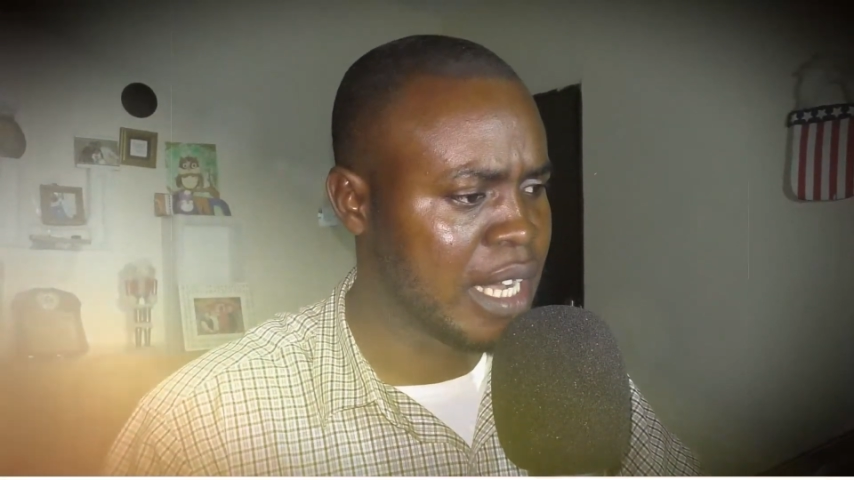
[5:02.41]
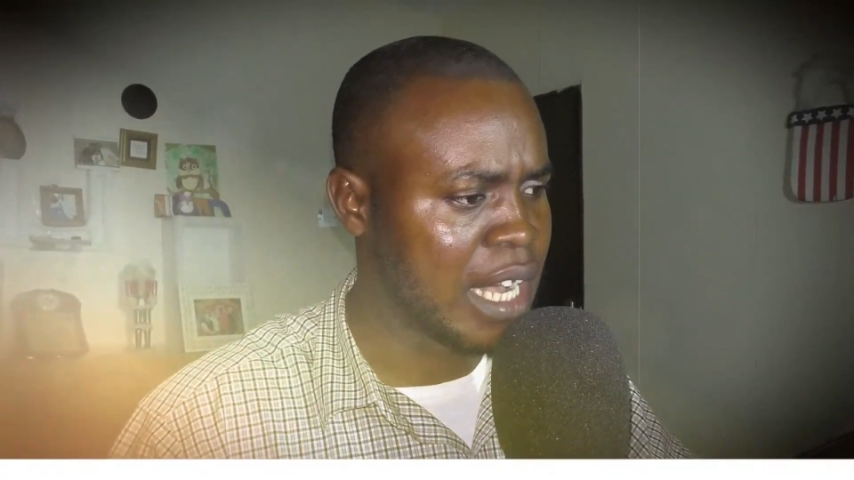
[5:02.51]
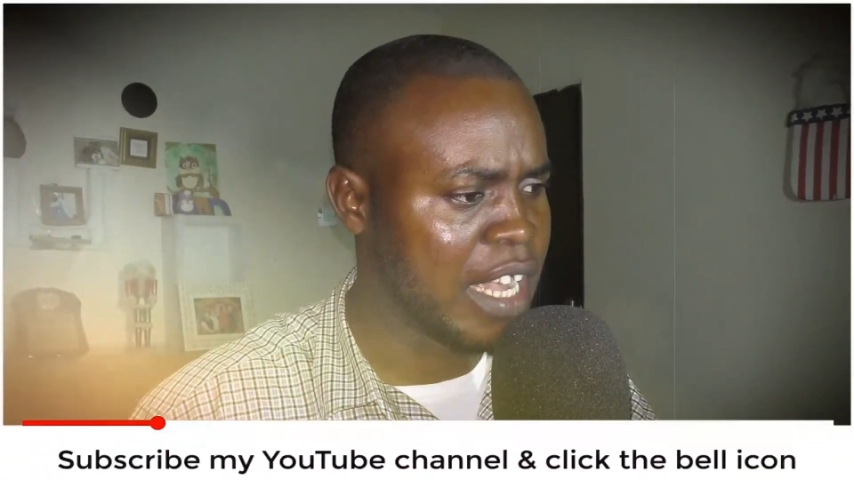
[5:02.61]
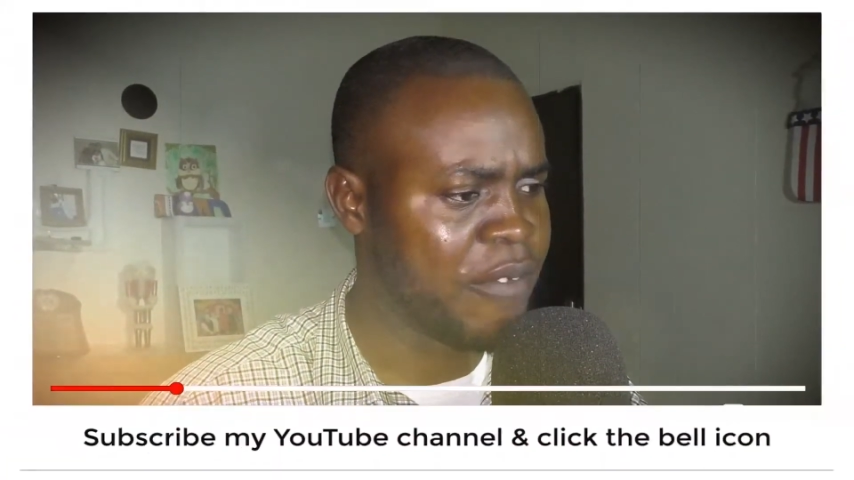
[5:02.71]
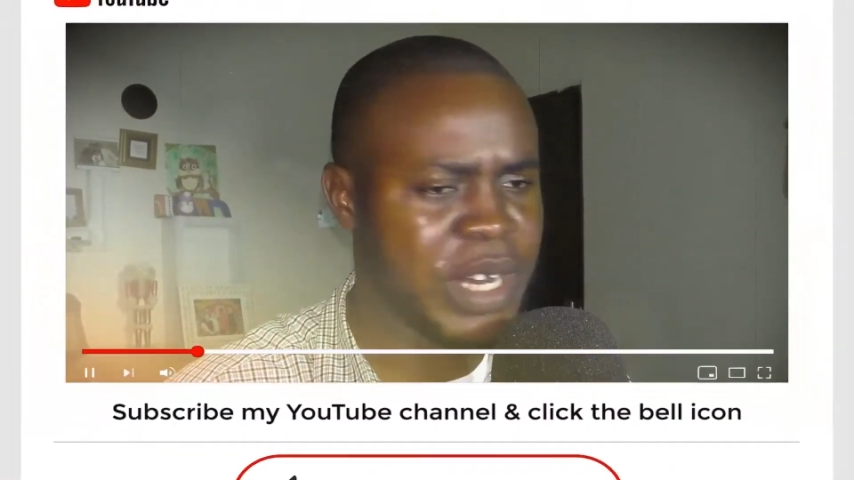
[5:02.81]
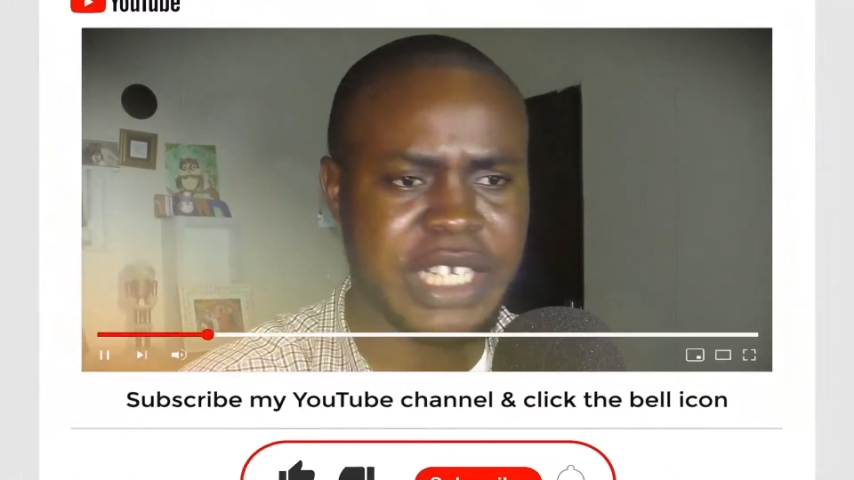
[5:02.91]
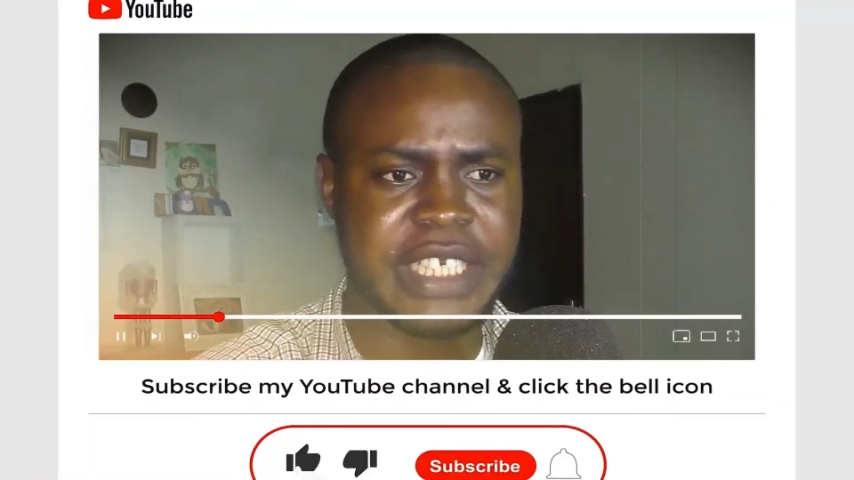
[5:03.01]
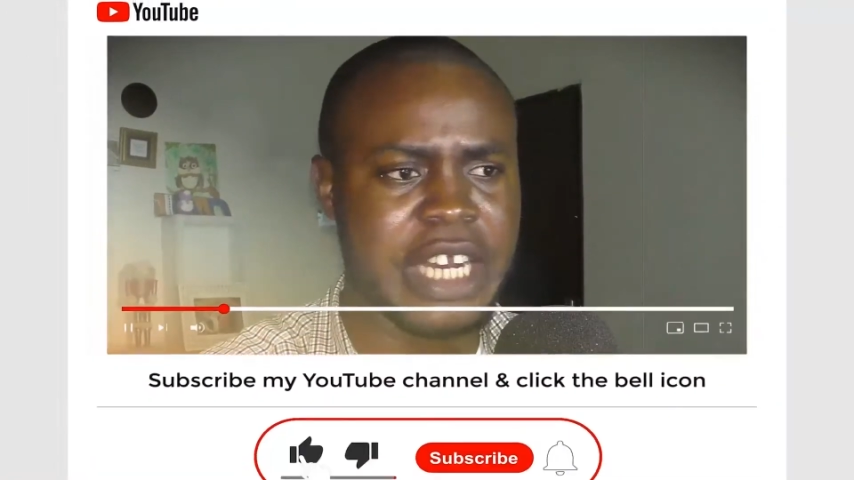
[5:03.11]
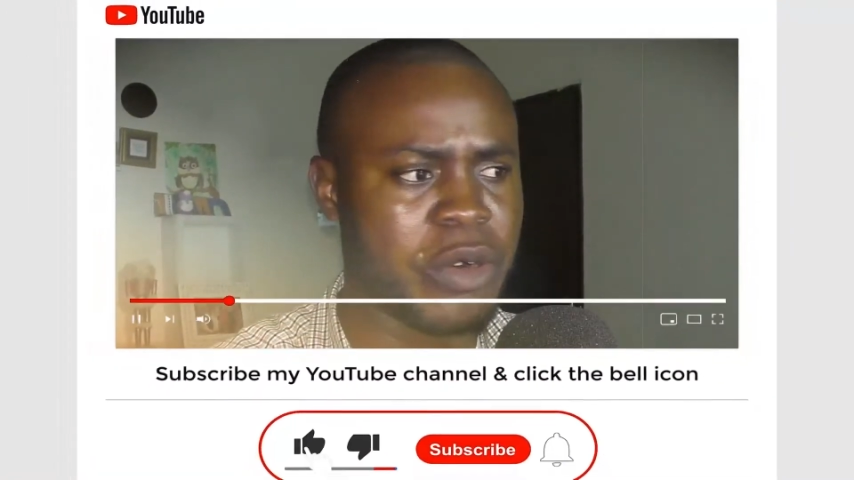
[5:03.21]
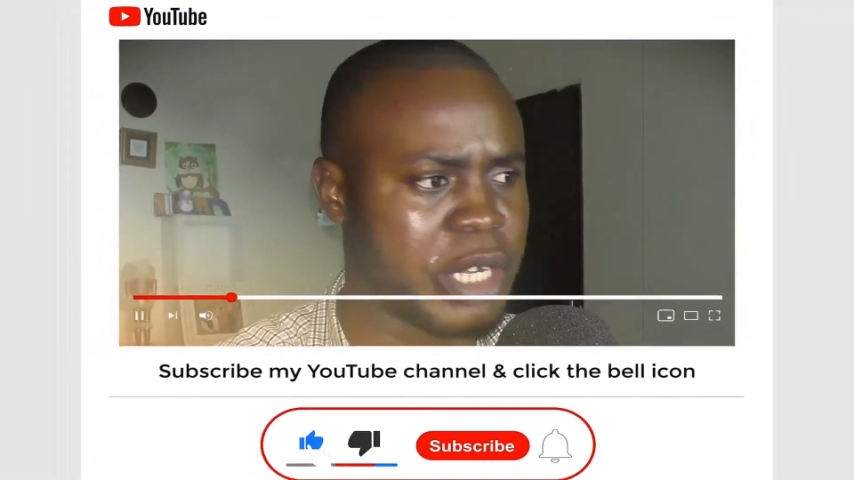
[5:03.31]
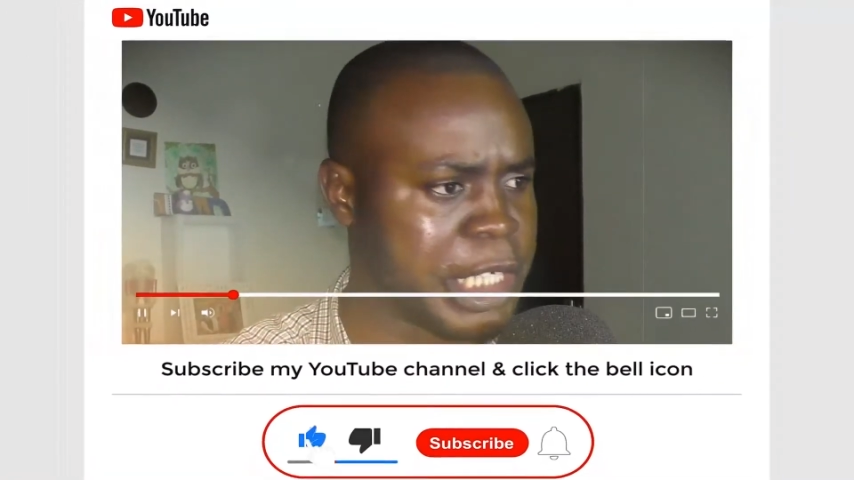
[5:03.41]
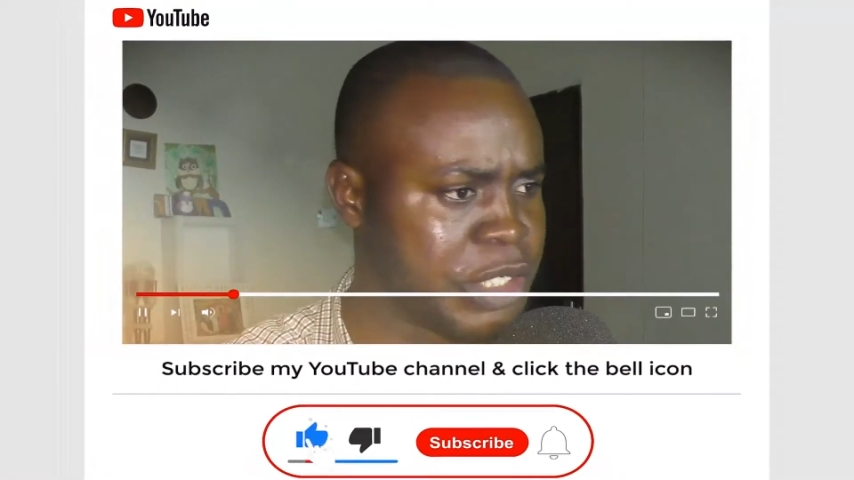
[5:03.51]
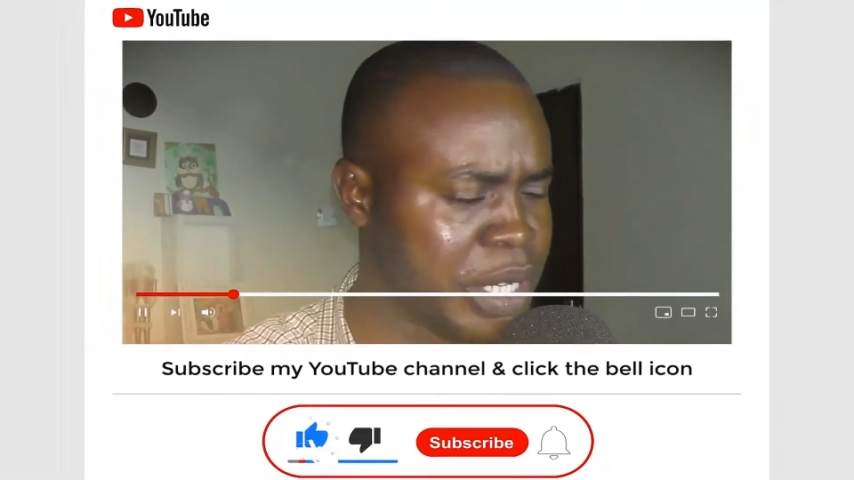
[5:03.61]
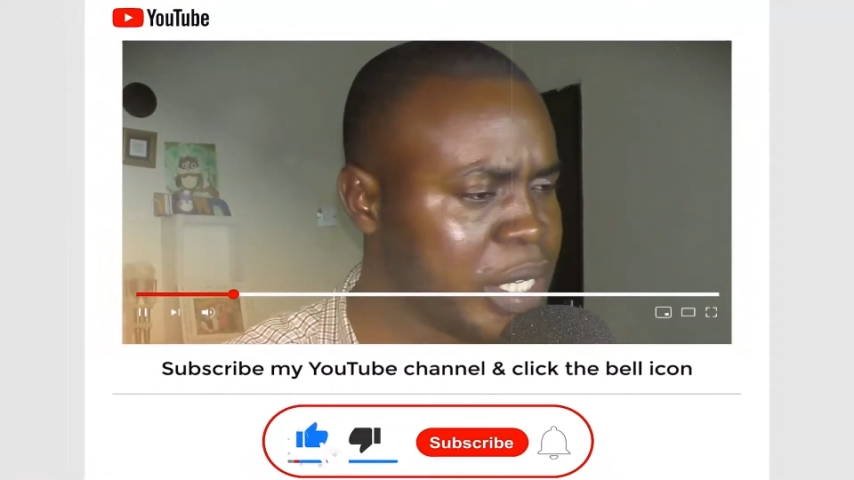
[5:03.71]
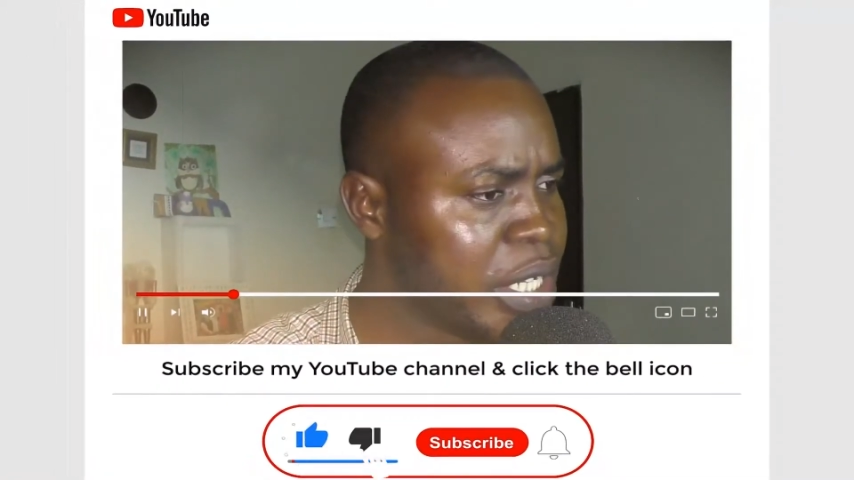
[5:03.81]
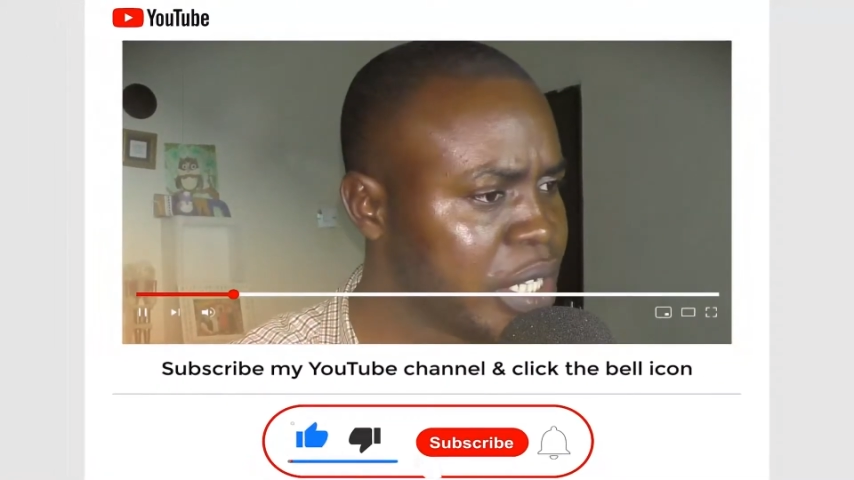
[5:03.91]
very derogatory